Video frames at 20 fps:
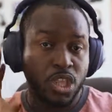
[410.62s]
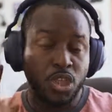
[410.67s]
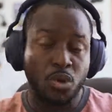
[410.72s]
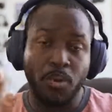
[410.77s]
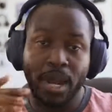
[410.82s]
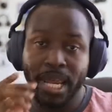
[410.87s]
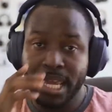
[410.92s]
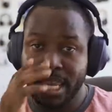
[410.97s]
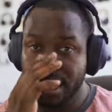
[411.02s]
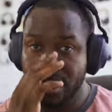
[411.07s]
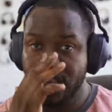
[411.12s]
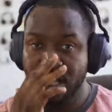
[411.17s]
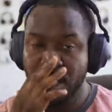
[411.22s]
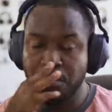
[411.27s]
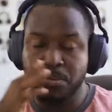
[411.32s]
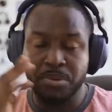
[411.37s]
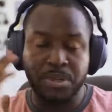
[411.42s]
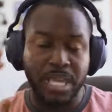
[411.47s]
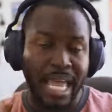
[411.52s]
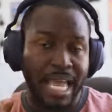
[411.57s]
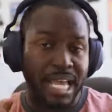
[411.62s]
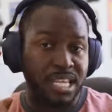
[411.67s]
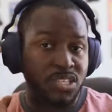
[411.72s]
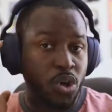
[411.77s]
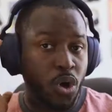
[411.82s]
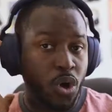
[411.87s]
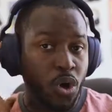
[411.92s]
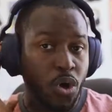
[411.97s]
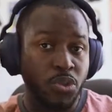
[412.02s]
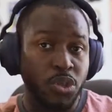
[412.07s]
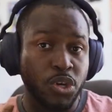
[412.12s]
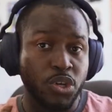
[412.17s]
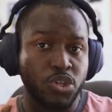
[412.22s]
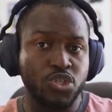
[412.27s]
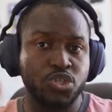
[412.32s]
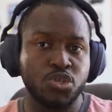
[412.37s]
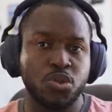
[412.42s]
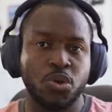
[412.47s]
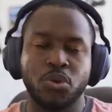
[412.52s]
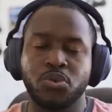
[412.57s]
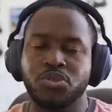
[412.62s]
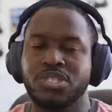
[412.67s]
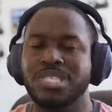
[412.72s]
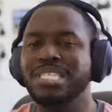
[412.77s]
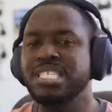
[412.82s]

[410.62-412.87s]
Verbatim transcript: The right ear cup has all the controls.